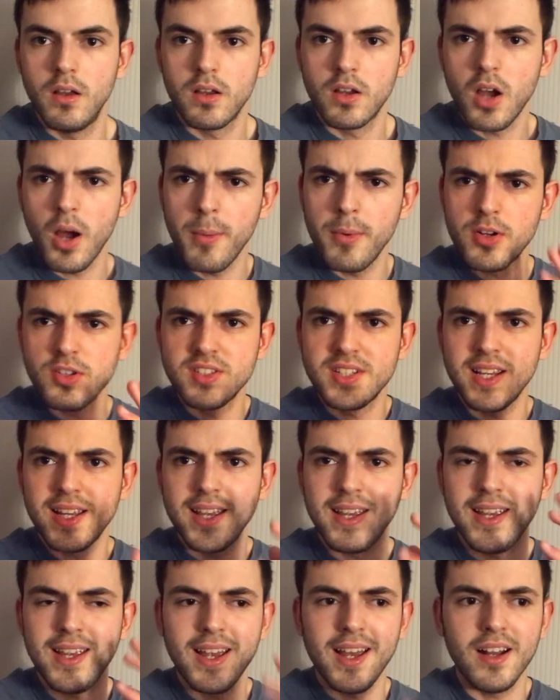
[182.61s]
Como Te
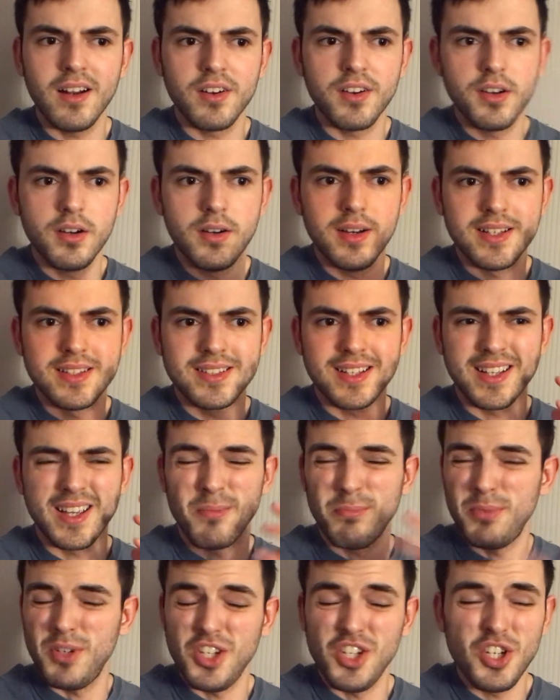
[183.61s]
Quiero is like
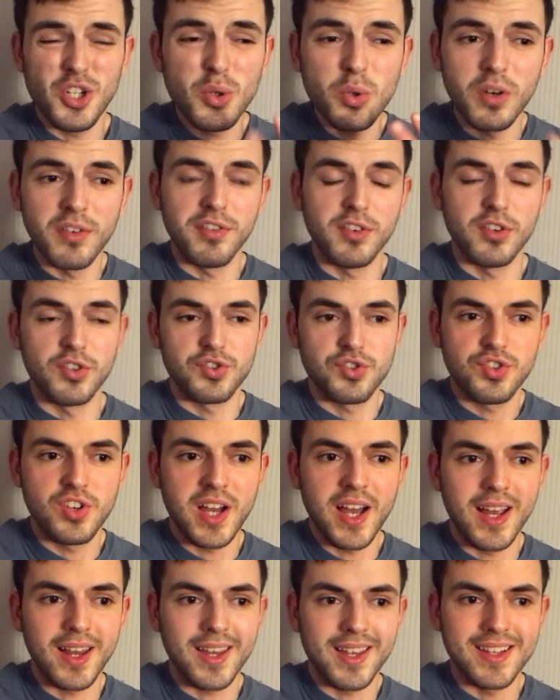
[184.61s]
a beautiful
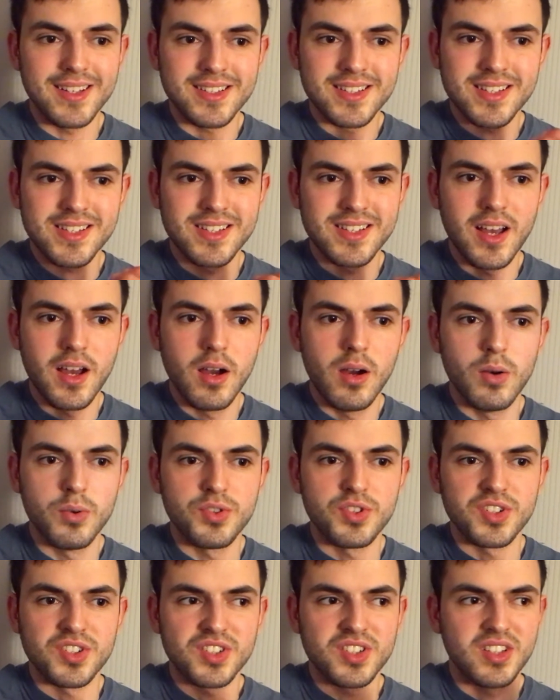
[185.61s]
track. It's so
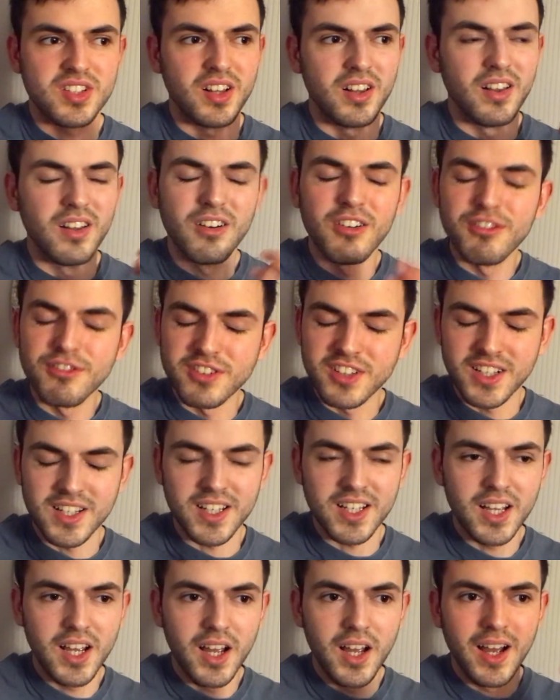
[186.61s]
just
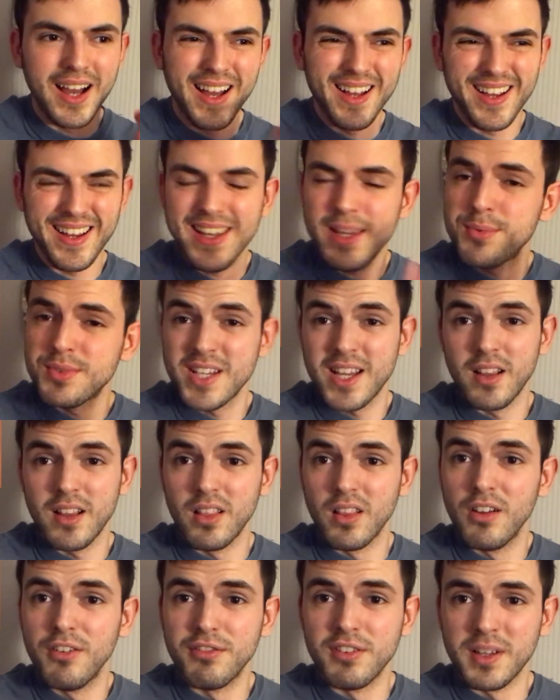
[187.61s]
lovely. I keep saying
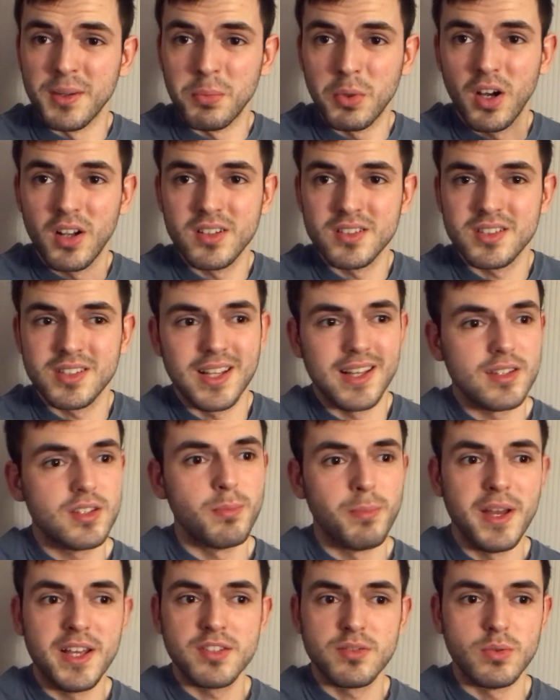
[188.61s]
lovely, but honestly, that's the
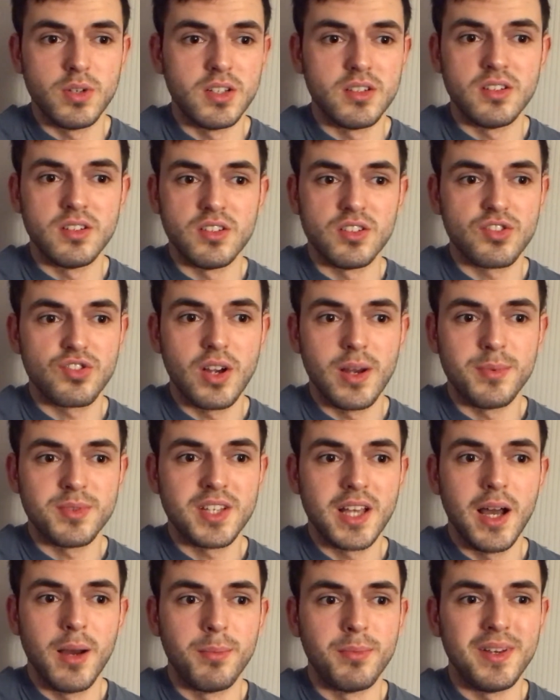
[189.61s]
best word to describe this
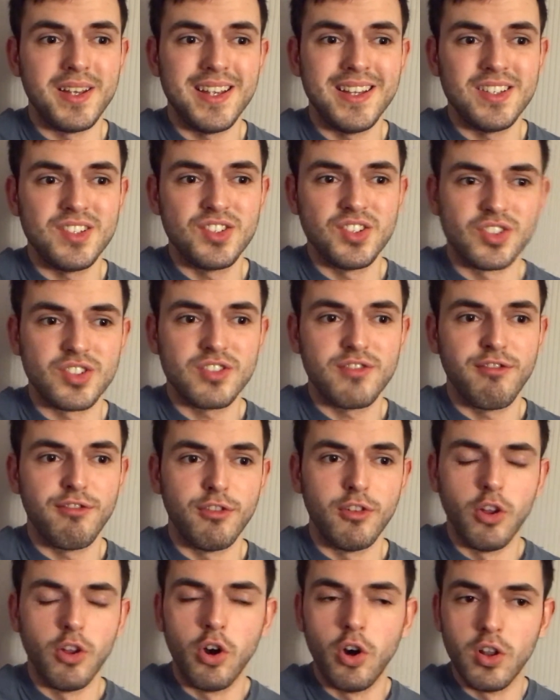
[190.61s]
album. It's just
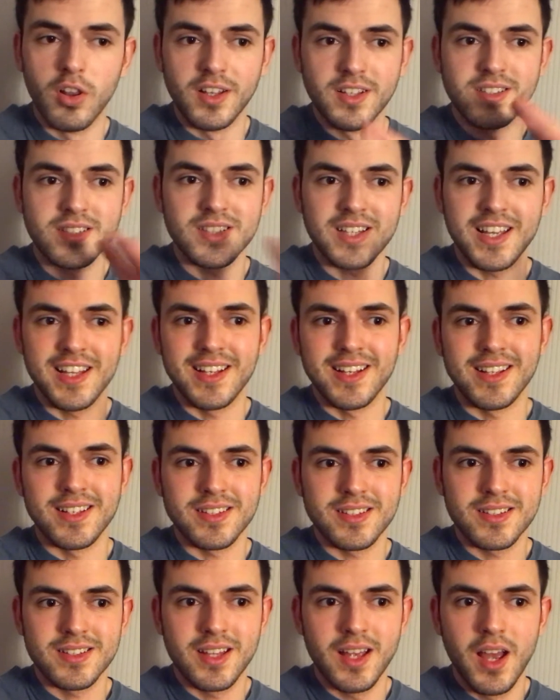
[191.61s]
flawless in
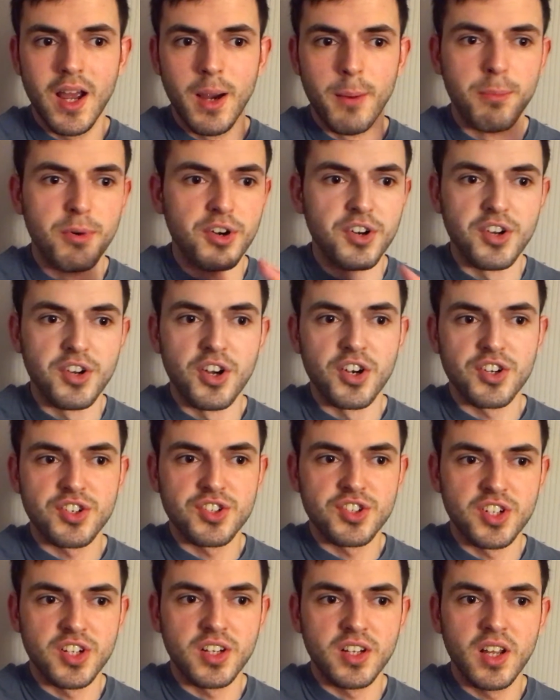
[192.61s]
its
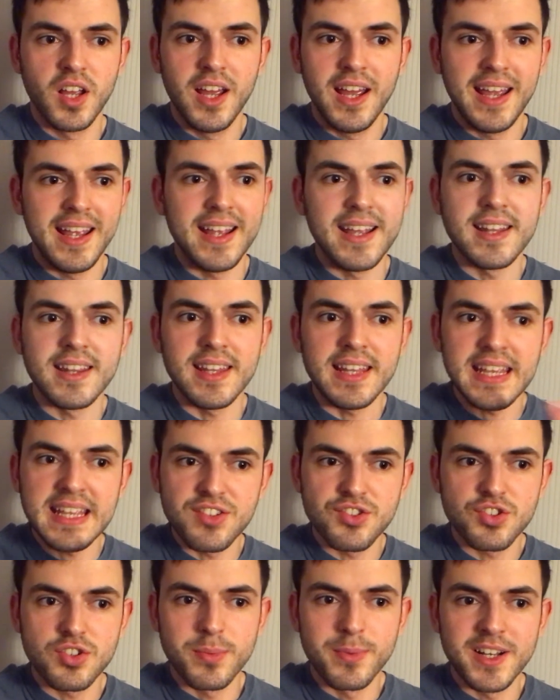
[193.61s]
production, in the
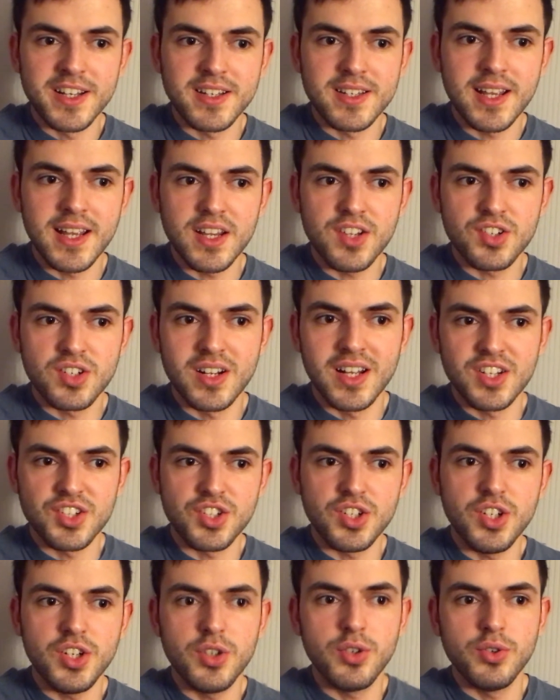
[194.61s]
instrumentation
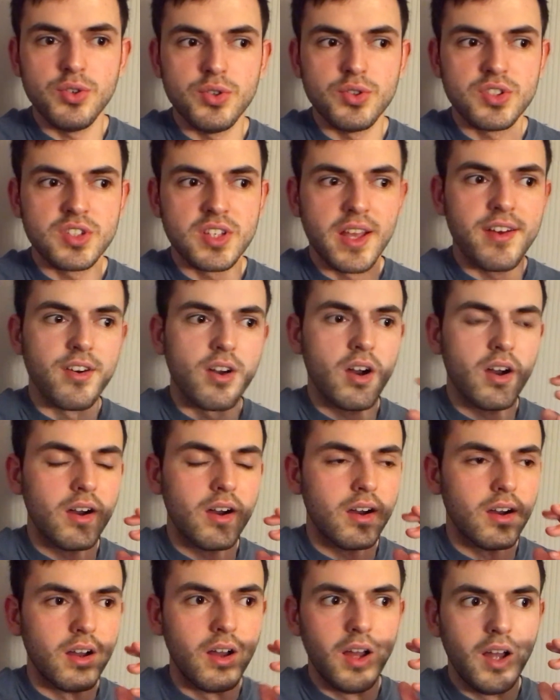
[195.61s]
that's used. There
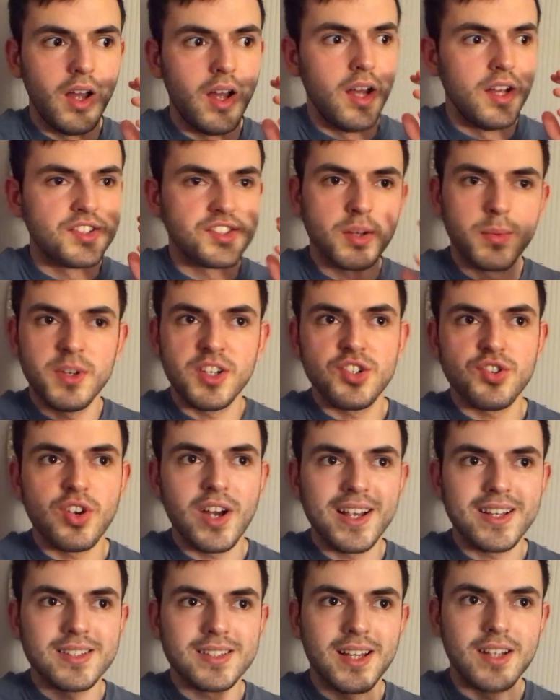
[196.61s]
are so many
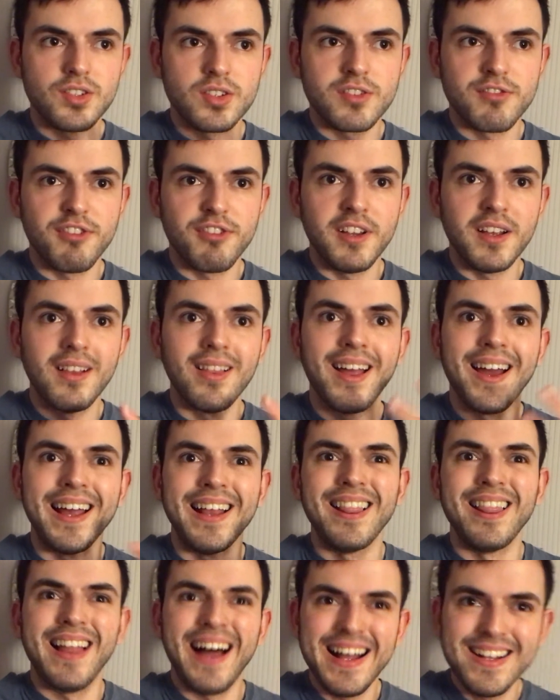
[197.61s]
tracks that just feel like
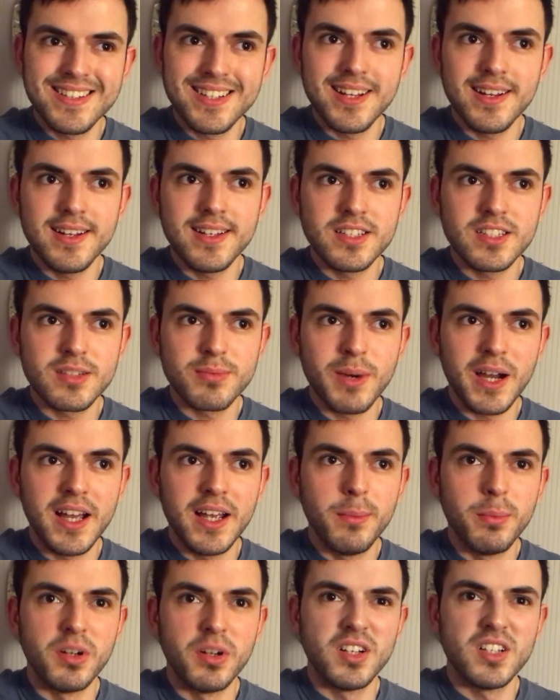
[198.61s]
Latin
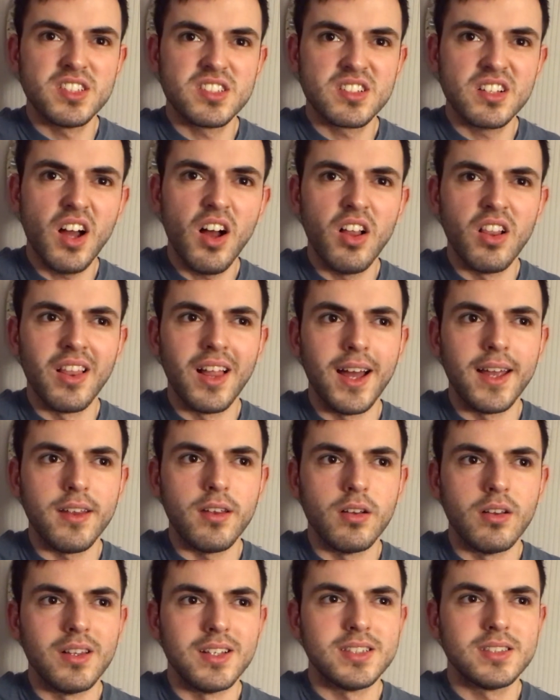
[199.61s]
inspired, but it's not like
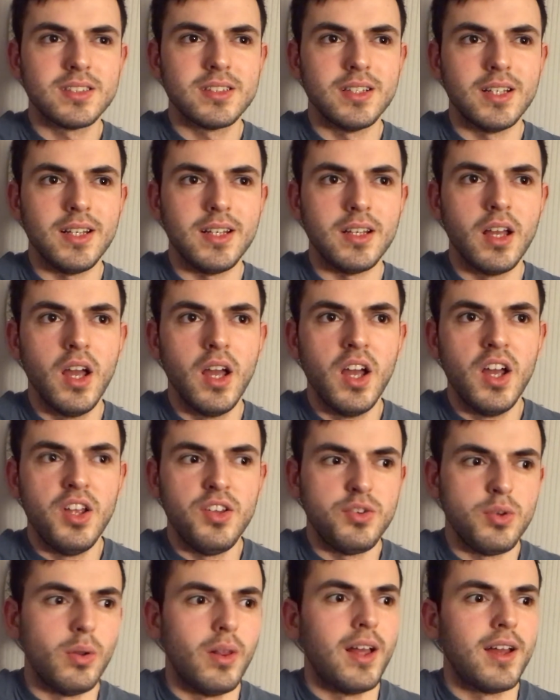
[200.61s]
you're listening
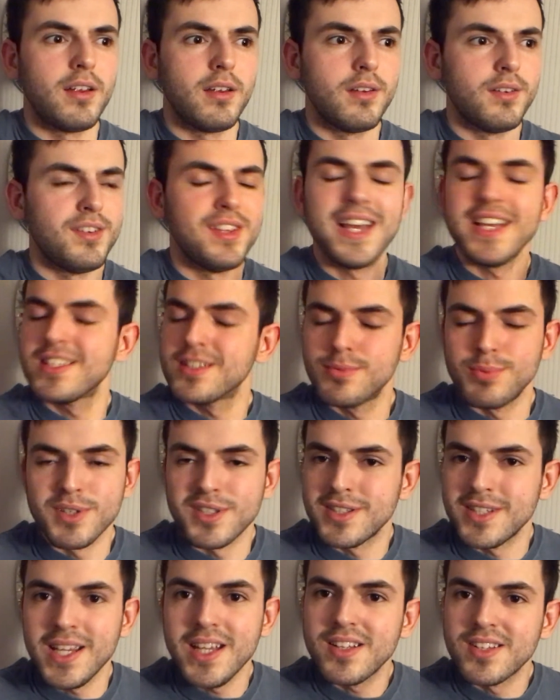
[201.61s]
to like
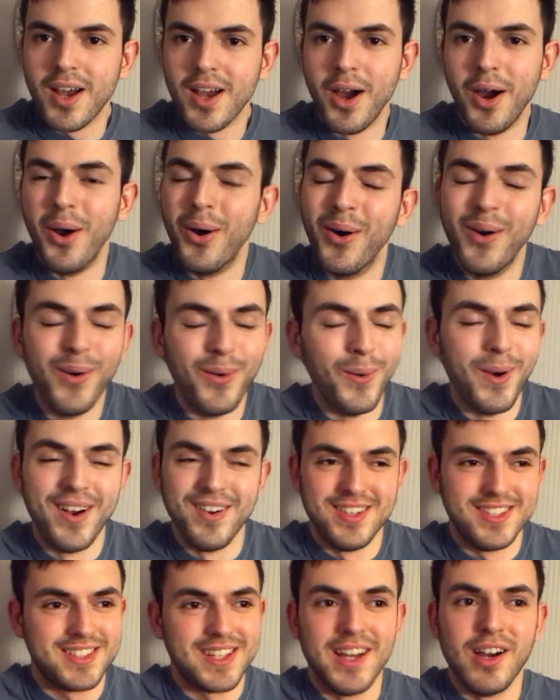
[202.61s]
Despacito, where
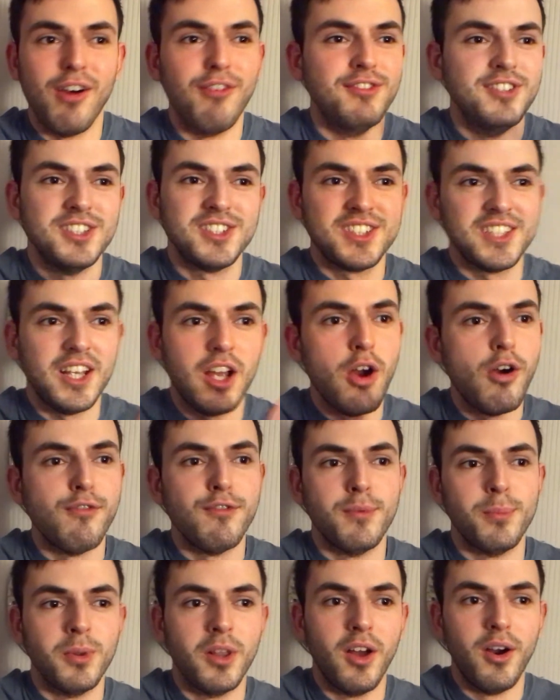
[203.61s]
it's like obviously
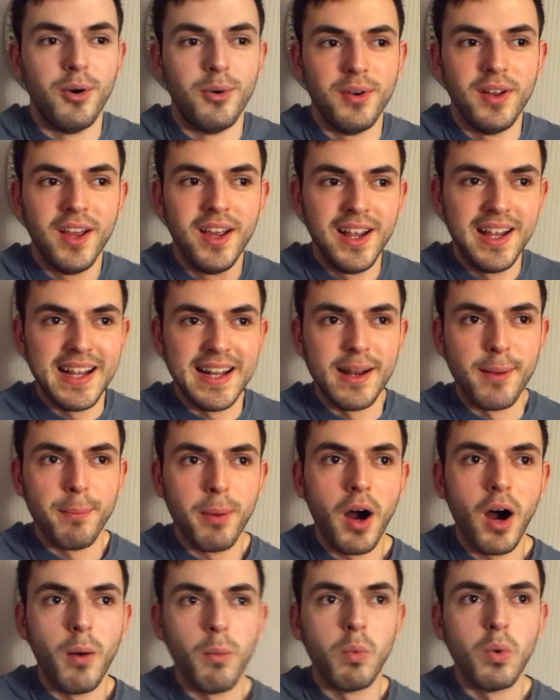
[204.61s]
overblown in a
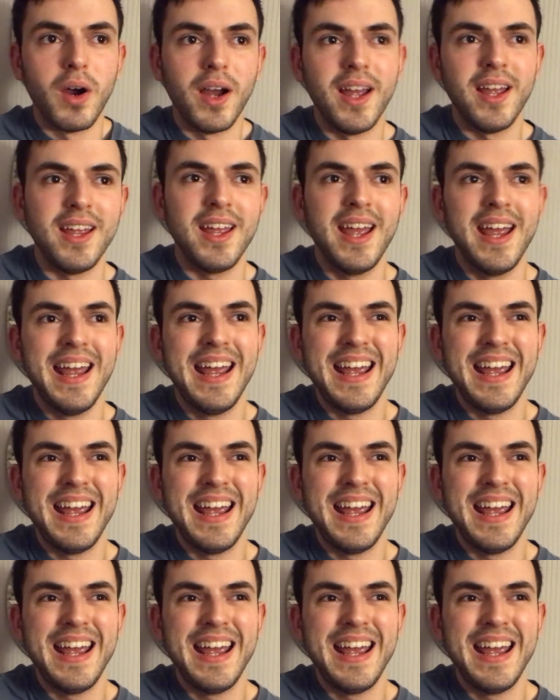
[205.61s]
pop way.